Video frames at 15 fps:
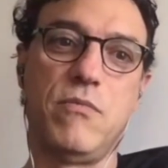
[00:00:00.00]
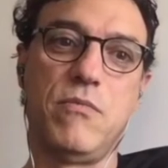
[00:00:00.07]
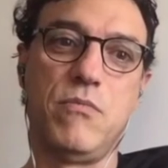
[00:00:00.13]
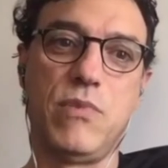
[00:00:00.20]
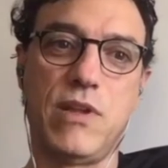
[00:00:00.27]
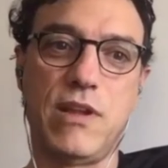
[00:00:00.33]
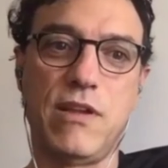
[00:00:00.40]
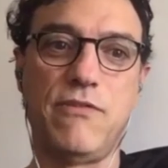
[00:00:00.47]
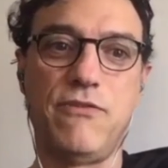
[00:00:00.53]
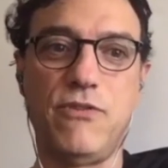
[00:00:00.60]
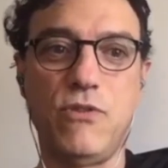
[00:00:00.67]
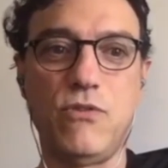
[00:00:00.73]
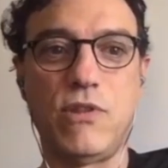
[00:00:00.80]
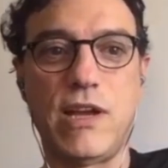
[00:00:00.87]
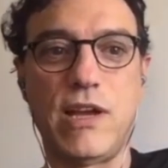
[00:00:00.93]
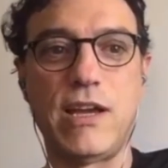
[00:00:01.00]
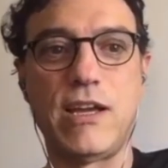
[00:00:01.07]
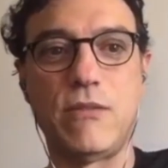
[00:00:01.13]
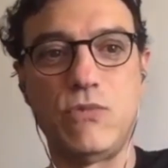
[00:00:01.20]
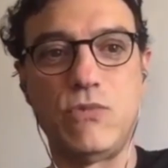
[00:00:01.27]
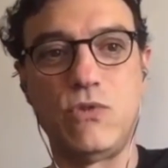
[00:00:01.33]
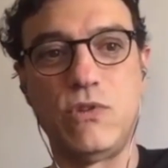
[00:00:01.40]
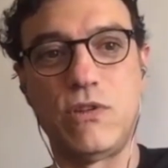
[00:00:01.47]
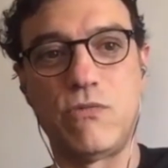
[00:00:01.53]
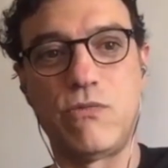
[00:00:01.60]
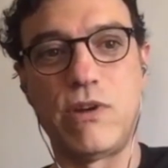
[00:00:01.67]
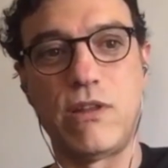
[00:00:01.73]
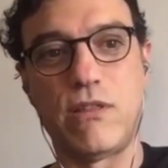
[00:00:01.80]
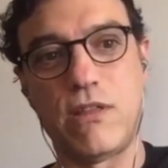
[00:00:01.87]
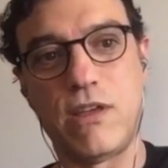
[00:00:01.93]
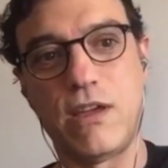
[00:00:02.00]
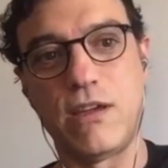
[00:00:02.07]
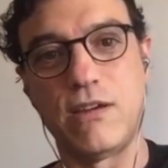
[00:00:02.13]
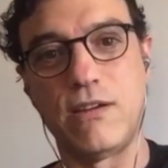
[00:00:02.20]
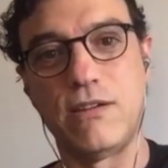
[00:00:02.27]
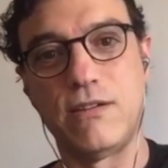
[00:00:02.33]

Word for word: but I feel like I'm doing the right thing.